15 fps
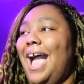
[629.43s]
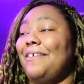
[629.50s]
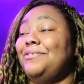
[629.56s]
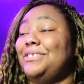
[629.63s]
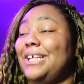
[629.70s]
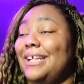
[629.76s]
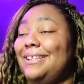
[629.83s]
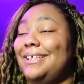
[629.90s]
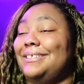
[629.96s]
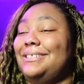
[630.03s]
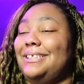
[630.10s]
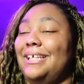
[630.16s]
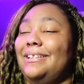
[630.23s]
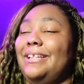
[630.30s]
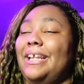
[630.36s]
I've said
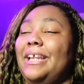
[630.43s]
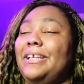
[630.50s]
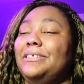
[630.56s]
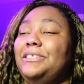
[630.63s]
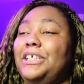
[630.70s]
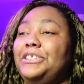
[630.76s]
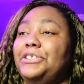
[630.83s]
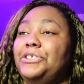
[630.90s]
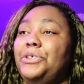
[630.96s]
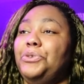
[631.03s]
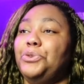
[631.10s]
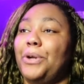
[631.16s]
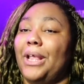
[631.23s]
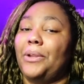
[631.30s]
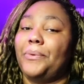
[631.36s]
this in the season two
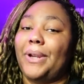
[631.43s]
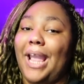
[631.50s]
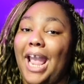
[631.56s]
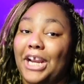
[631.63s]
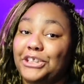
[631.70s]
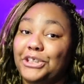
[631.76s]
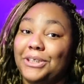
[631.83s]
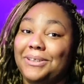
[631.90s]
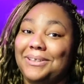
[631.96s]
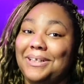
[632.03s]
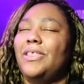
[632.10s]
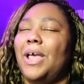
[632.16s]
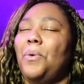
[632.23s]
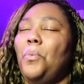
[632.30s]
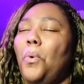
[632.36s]
trailer reaction
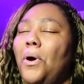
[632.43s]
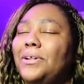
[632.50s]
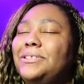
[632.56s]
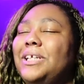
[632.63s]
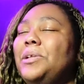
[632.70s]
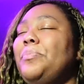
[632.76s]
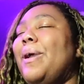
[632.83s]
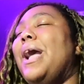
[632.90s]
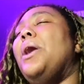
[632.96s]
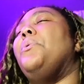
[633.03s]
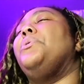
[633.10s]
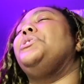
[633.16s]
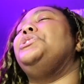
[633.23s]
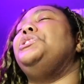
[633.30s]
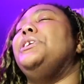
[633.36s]
that wanting
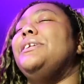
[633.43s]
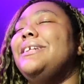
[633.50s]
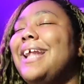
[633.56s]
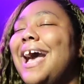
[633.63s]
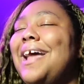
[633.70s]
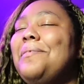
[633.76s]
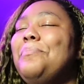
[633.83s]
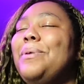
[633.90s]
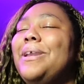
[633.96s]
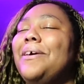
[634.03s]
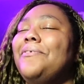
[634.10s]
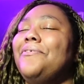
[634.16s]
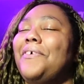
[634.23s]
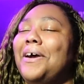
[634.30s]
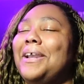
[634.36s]
power should not be a
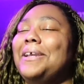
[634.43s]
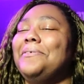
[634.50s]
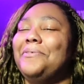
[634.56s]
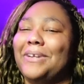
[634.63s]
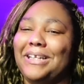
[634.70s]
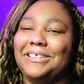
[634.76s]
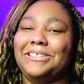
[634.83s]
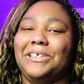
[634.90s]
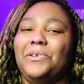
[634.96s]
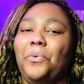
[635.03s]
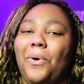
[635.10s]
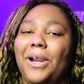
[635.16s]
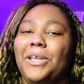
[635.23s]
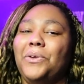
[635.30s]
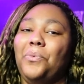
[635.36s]
fucking reason
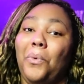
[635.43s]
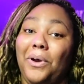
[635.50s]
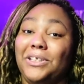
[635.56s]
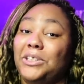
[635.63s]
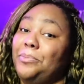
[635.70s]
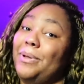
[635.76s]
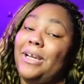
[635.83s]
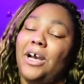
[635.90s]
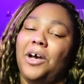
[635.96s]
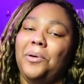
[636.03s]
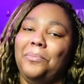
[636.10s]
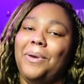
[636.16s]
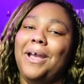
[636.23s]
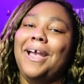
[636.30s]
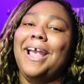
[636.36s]
why you want to
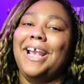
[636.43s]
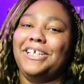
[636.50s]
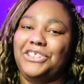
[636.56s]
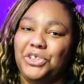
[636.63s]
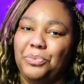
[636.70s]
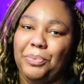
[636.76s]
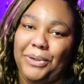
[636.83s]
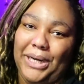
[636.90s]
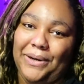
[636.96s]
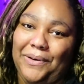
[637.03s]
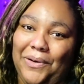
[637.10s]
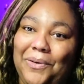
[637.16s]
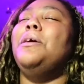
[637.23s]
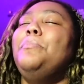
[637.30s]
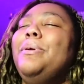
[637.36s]
become a
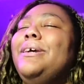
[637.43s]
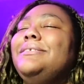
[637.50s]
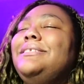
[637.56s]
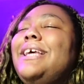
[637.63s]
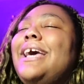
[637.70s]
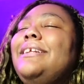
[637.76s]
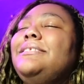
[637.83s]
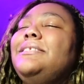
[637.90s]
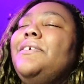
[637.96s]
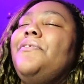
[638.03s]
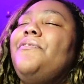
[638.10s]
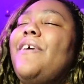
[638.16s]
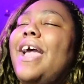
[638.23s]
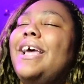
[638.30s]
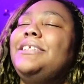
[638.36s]
superhero, because that is the
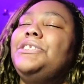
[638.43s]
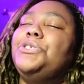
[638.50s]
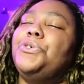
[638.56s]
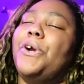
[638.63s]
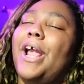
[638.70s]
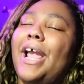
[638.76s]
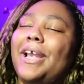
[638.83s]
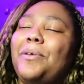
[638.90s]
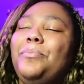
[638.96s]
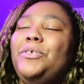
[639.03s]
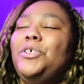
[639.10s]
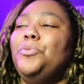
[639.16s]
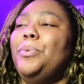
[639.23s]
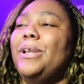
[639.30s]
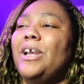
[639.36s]
fast track
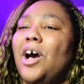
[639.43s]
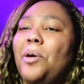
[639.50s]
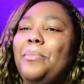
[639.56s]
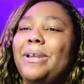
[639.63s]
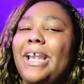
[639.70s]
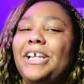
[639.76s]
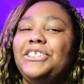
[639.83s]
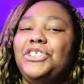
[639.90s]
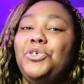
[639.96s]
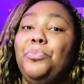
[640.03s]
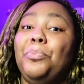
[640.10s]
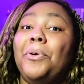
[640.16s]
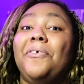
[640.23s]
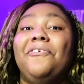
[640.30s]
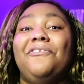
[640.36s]
to becoming a
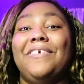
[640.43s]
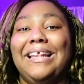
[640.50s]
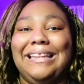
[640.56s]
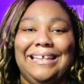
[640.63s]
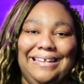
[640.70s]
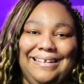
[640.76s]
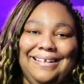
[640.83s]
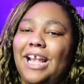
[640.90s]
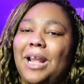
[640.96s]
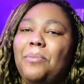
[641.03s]
supervillain.